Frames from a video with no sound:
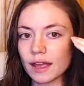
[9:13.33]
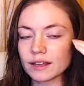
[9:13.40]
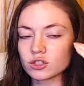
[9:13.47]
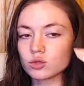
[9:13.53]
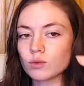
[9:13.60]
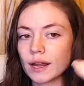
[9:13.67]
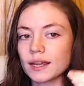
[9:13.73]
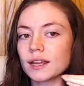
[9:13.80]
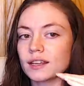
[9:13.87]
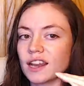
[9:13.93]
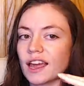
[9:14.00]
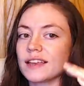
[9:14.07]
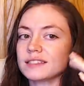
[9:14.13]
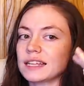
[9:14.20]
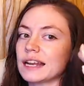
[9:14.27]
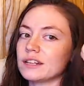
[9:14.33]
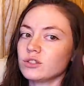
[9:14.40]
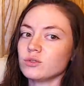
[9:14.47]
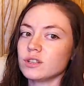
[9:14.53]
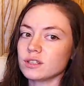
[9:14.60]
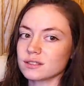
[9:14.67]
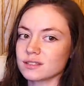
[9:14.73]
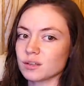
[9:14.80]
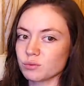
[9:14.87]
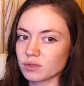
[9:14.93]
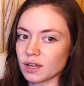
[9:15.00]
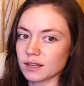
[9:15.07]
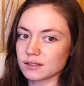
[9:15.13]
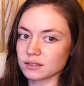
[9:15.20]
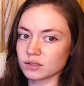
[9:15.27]
recognize that I do need to
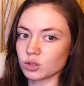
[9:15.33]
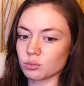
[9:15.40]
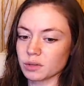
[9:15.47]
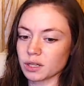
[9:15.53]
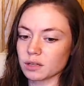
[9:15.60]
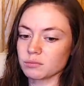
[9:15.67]
sympathize a little bit.